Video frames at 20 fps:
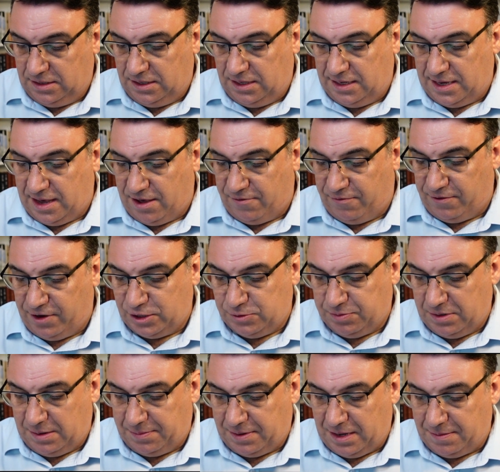you get a fresh
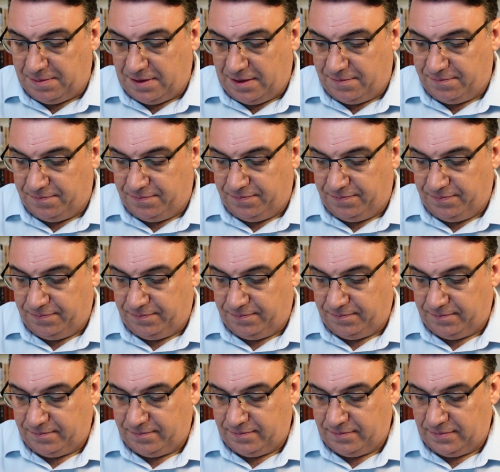bit of paper
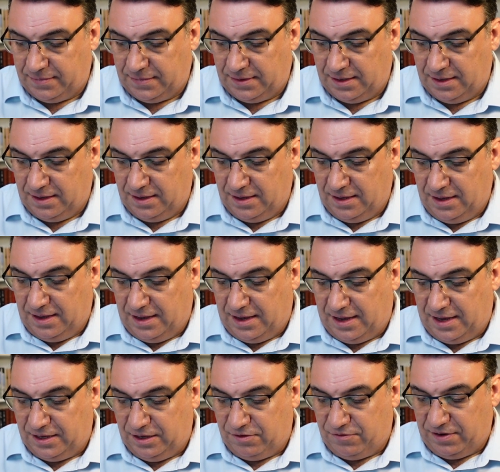
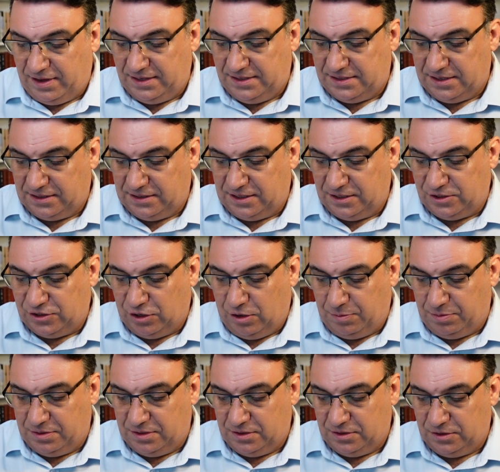and you write at the
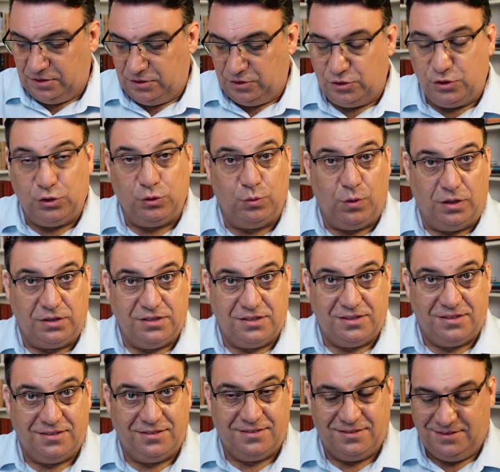top do want,